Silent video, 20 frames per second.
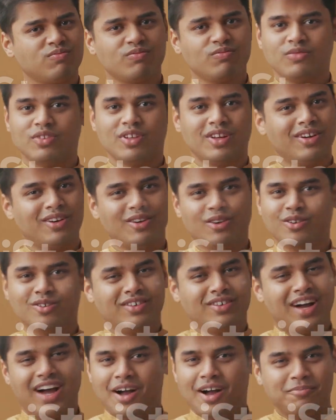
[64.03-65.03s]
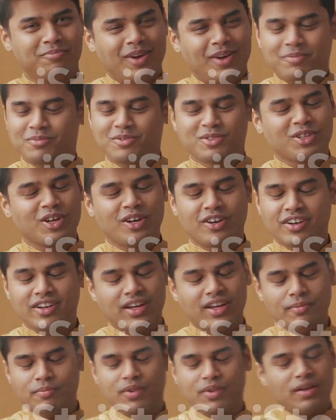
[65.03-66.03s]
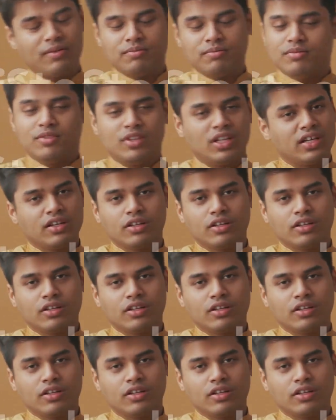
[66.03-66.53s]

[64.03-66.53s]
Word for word: also the Indian cinema, introducing a unique